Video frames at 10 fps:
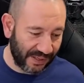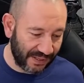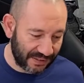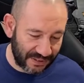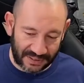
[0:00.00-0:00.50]

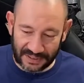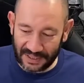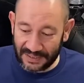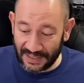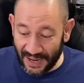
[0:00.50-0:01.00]

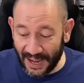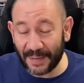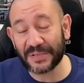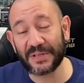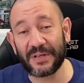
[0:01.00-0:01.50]
it's
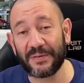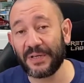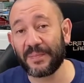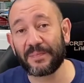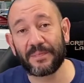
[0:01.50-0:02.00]

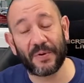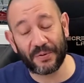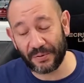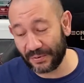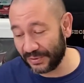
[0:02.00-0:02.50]
absolutely
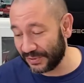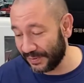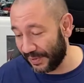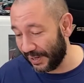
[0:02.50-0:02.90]
awesome.